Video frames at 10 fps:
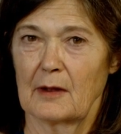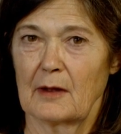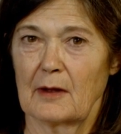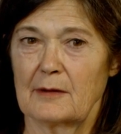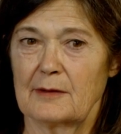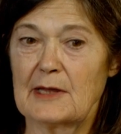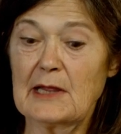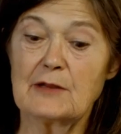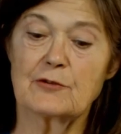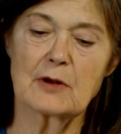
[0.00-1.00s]
I think
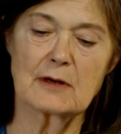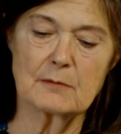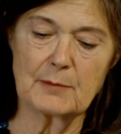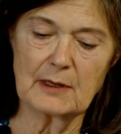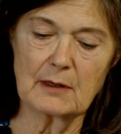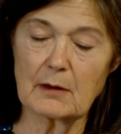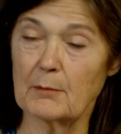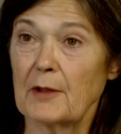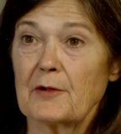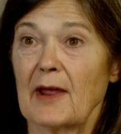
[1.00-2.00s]
he's trying to be a
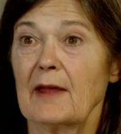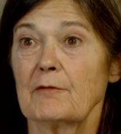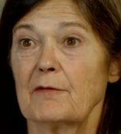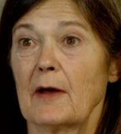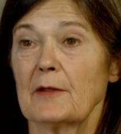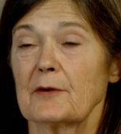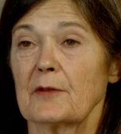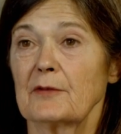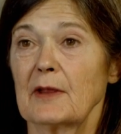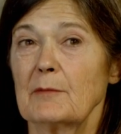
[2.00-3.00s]
mother and father at
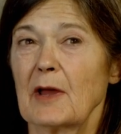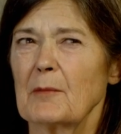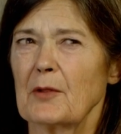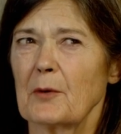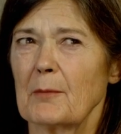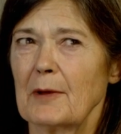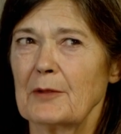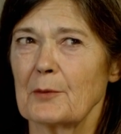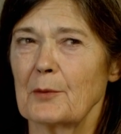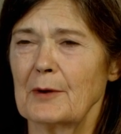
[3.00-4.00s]
the same time, although a
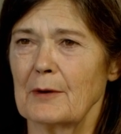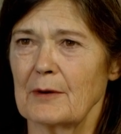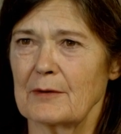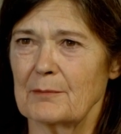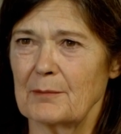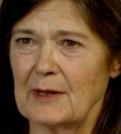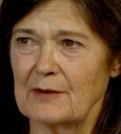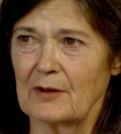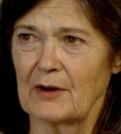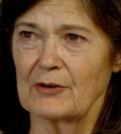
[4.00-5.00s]
mother wouldn't be
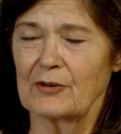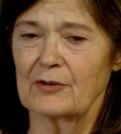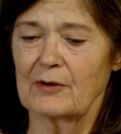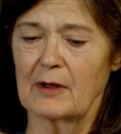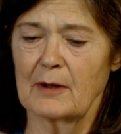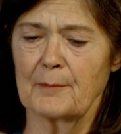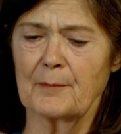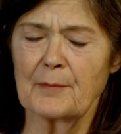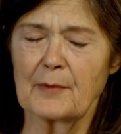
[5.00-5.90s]
as harsh. Um,